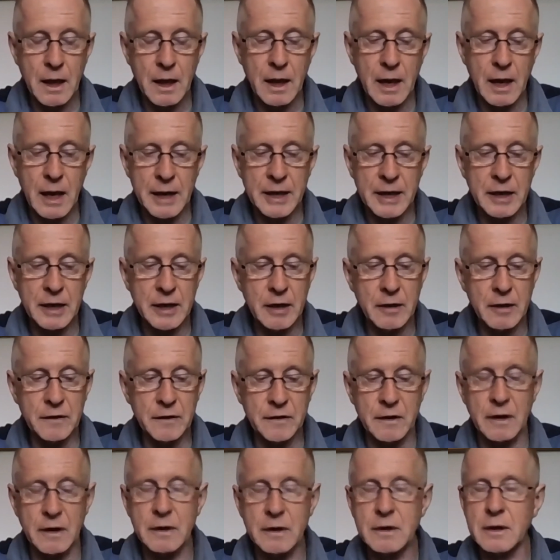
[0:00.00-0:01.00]
and he
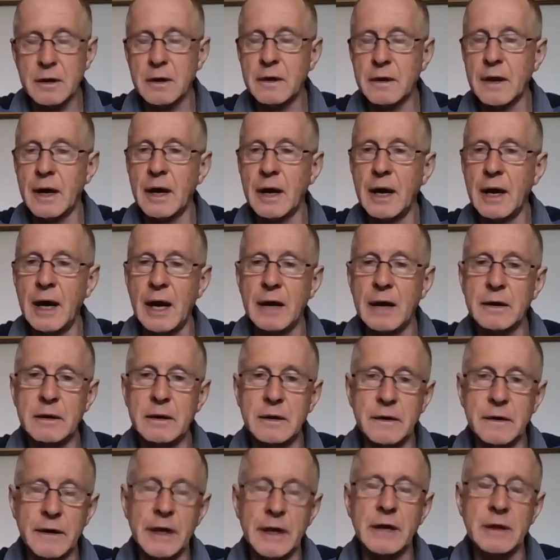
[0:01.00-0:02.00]
noted that they had
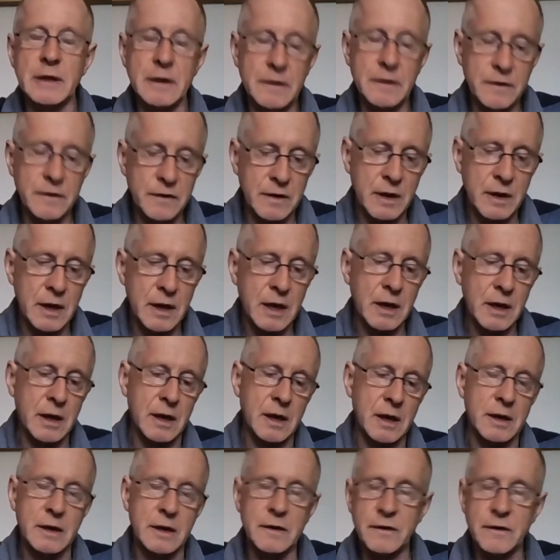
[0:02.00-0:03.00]
dignity
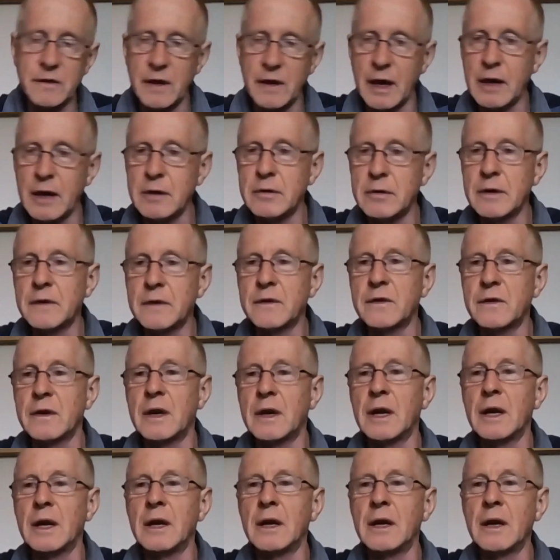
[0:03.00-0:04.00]
and
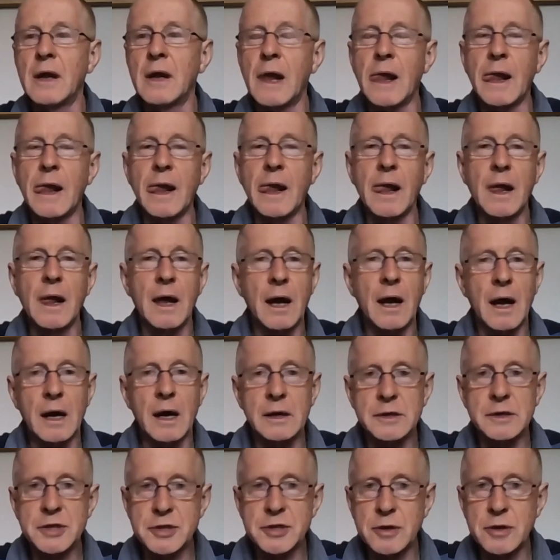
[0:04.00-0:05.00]
integrity
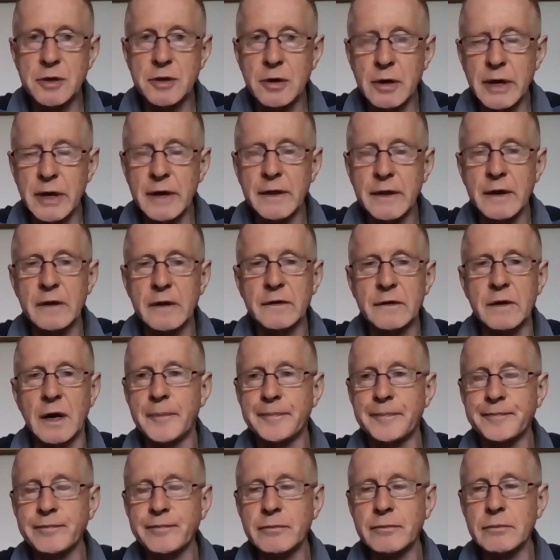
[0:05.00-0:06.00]
and joy and things like
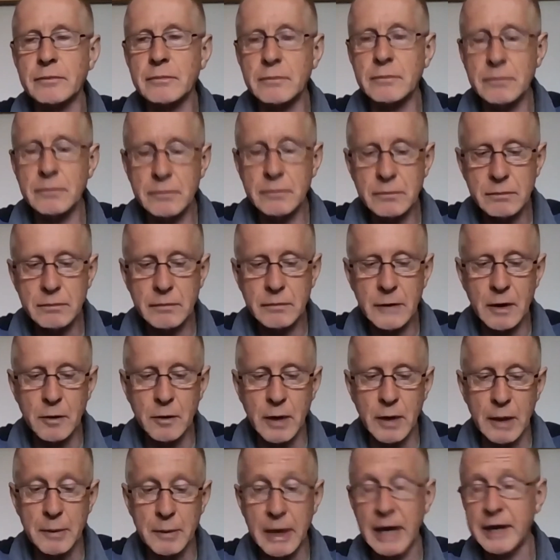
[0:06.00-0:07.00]
that. Well,
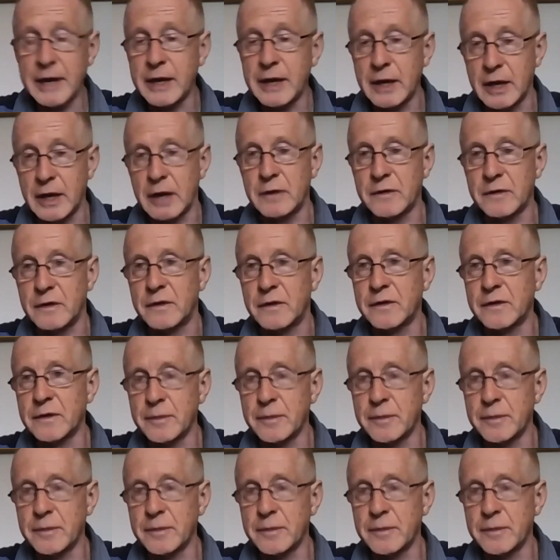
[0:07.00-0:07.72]
I'm glad he noticed.